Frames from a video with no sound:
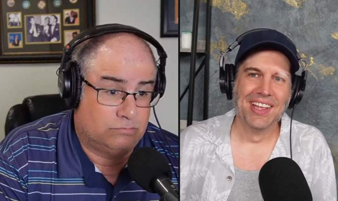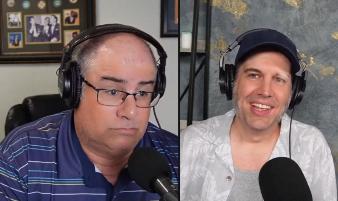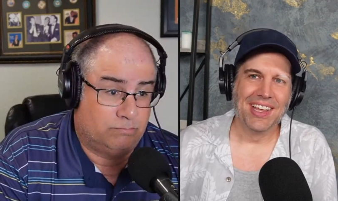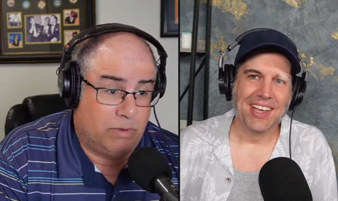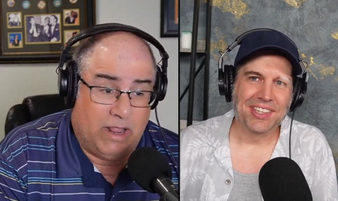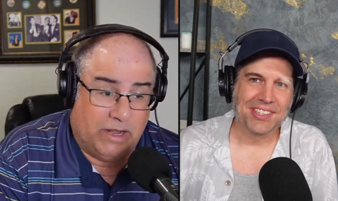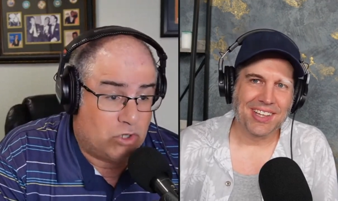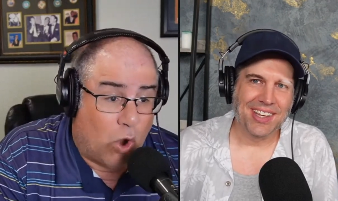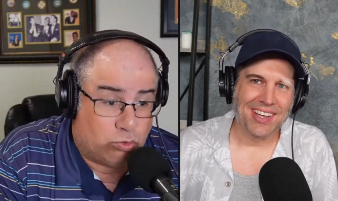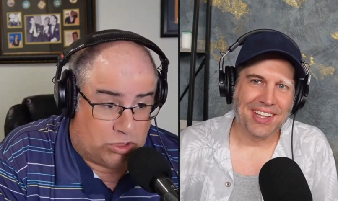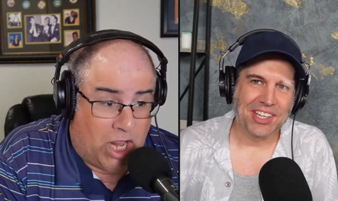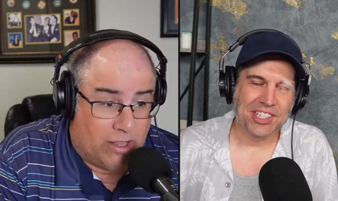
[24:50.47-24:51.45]
Speaker 1: It's,
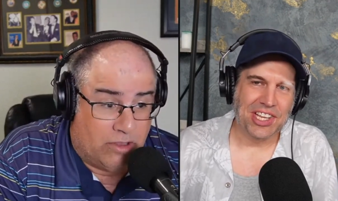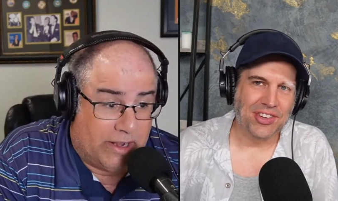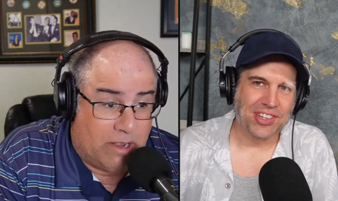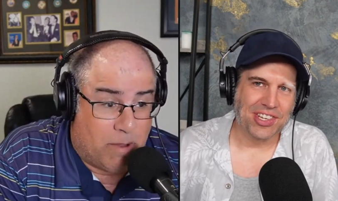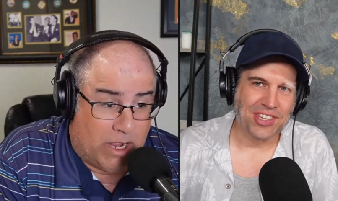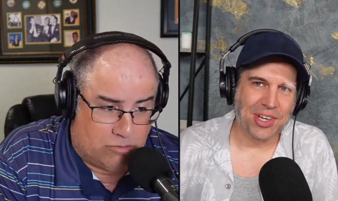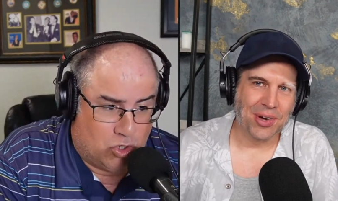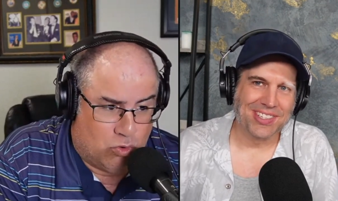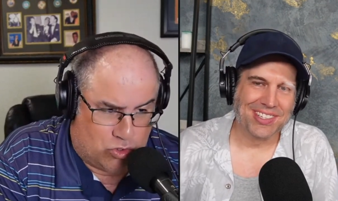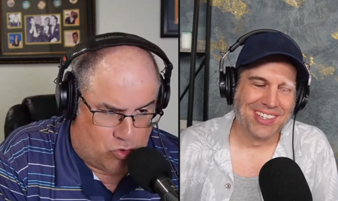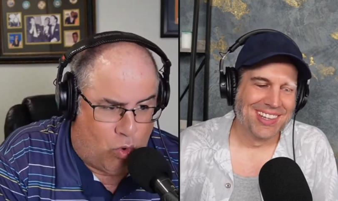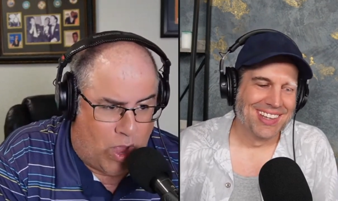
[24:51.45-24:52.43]
uh, don't tell anybody.
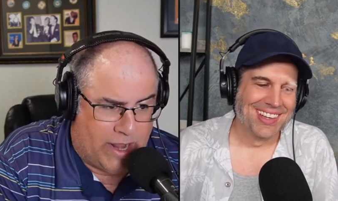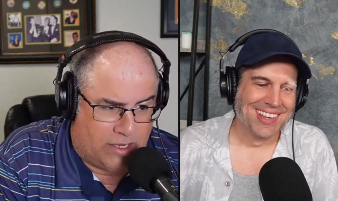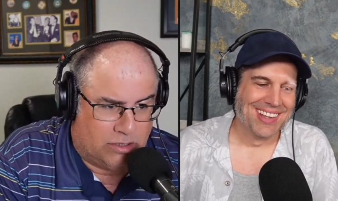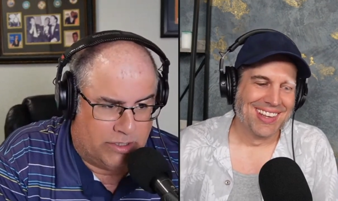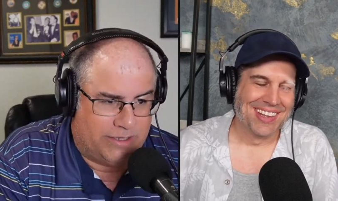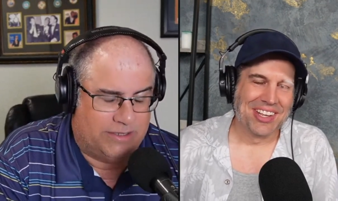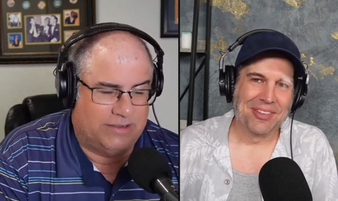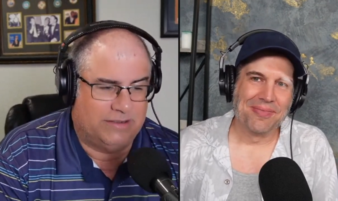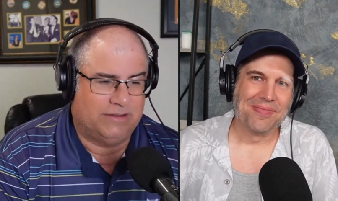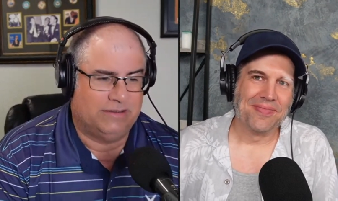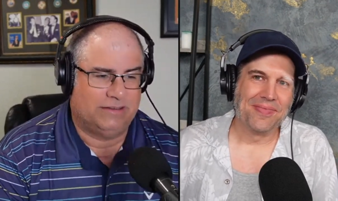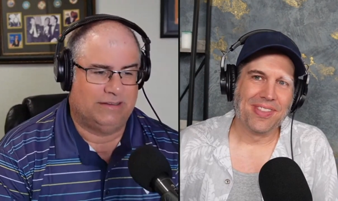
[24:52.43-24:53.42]
Do
Speaker 2: it quietly.
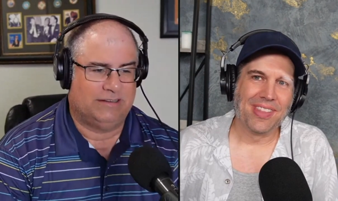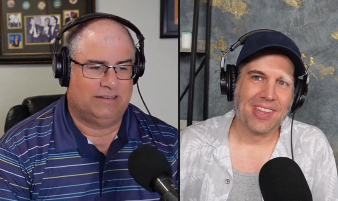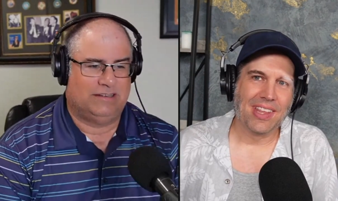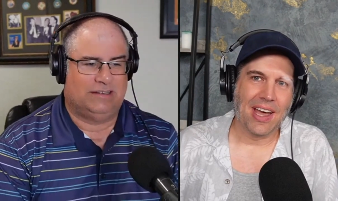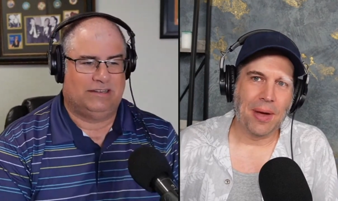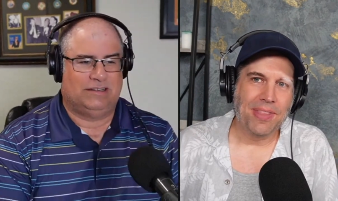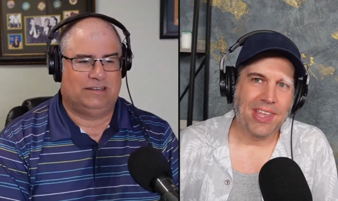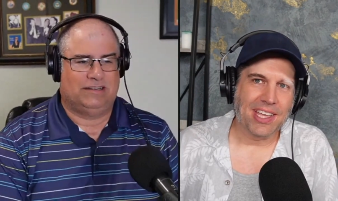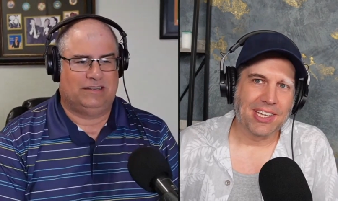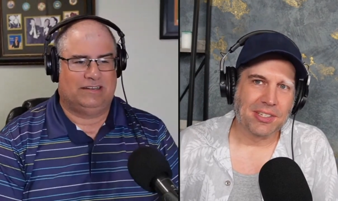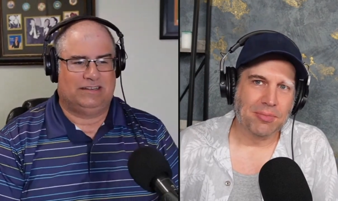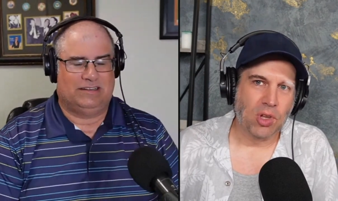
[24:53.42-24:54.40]
I'm
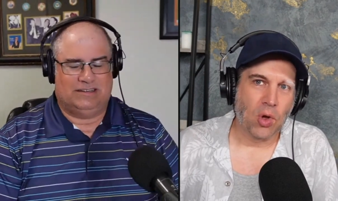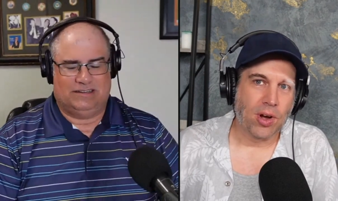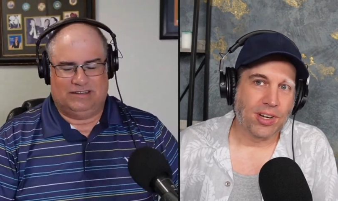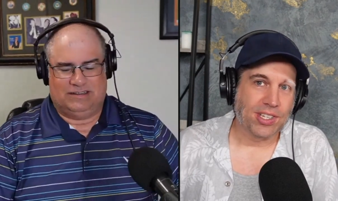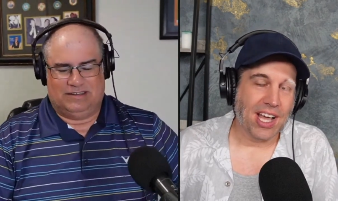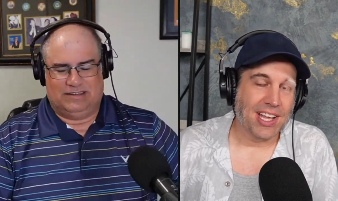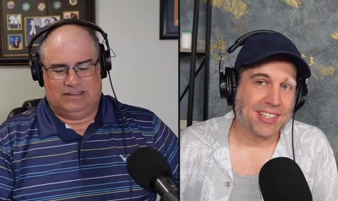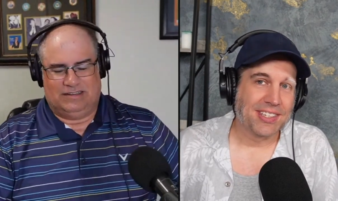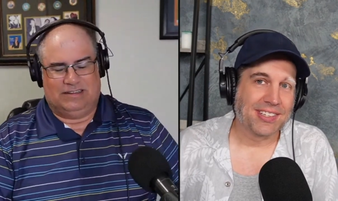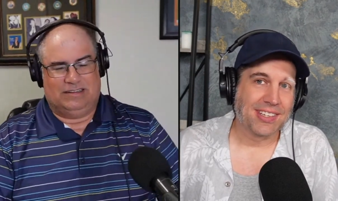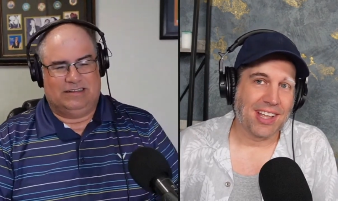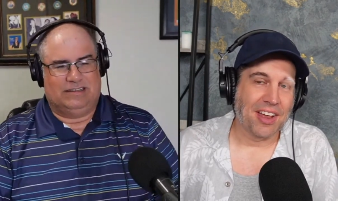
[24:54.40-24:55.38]
thinking some lawyers got
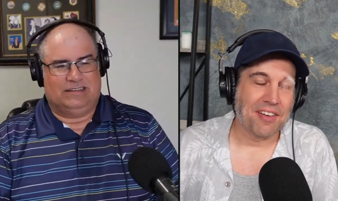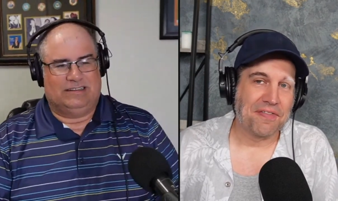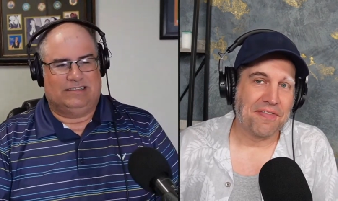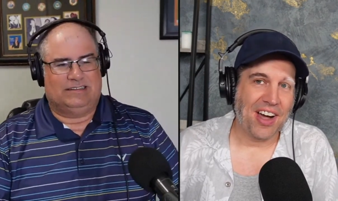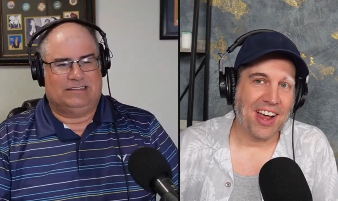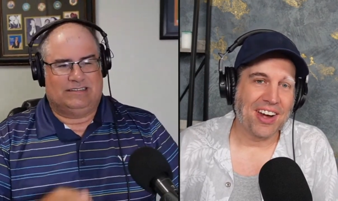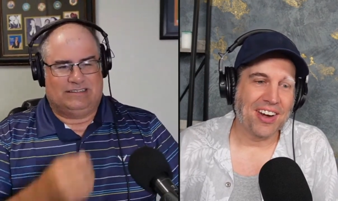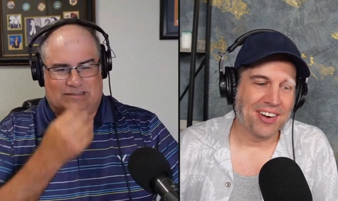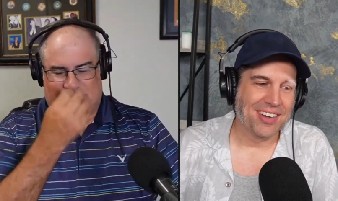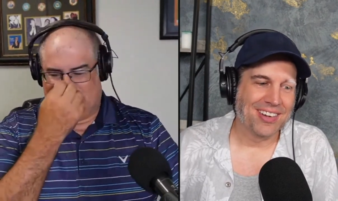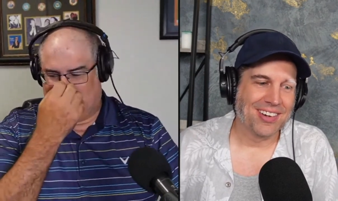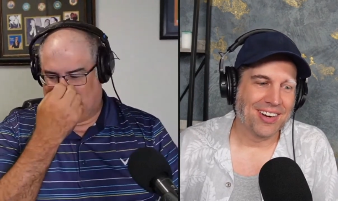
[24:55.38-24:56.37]
got
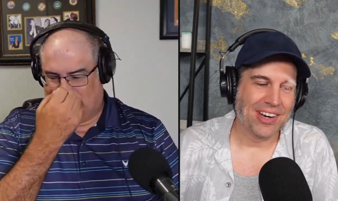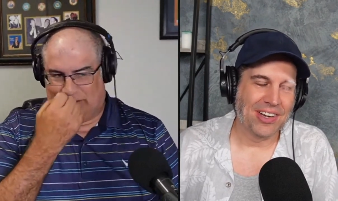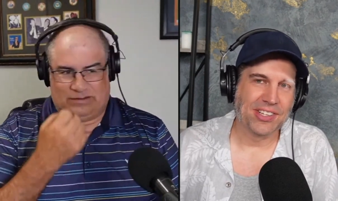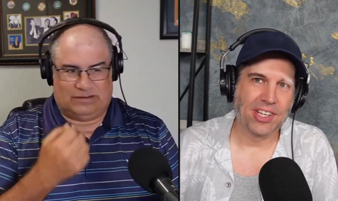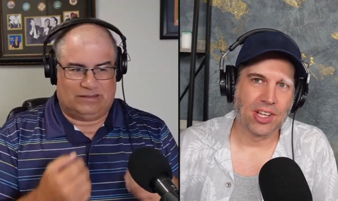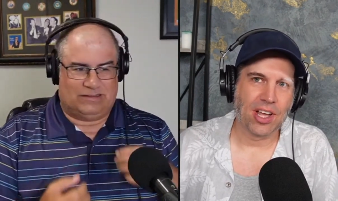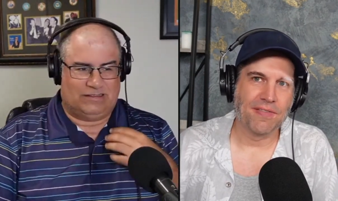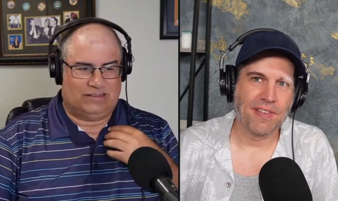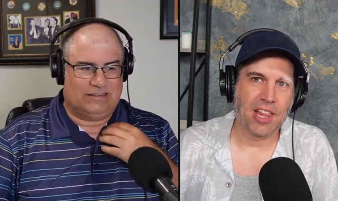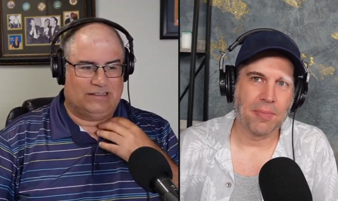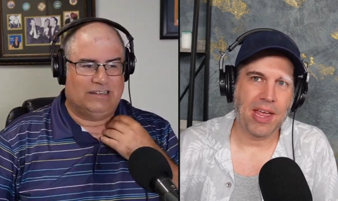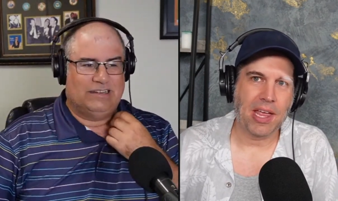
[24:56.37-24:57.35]
fired around Silicon
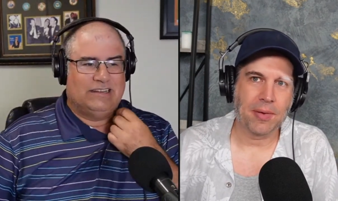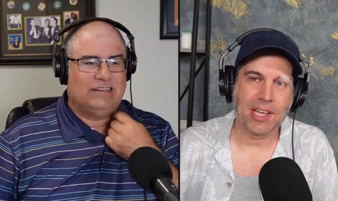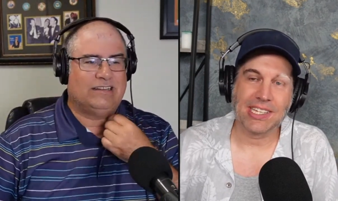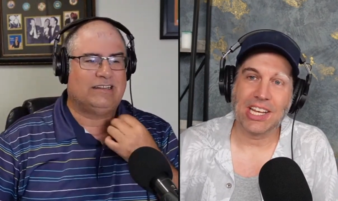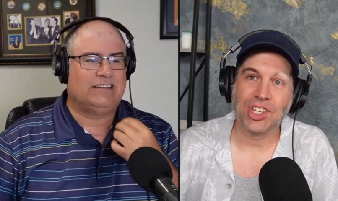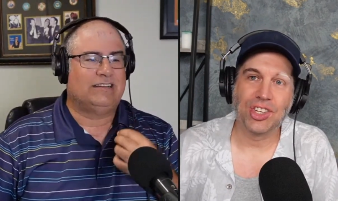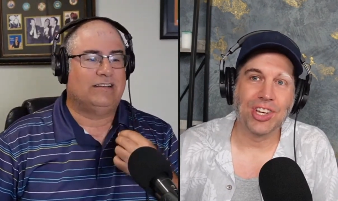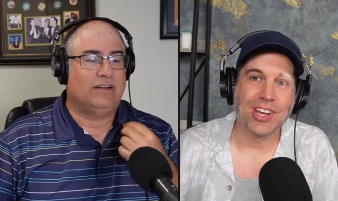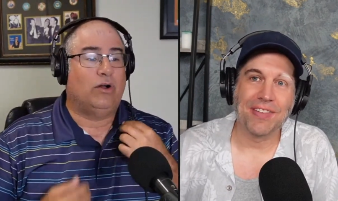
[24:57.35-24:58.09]
Valley Bank because that shouldn't have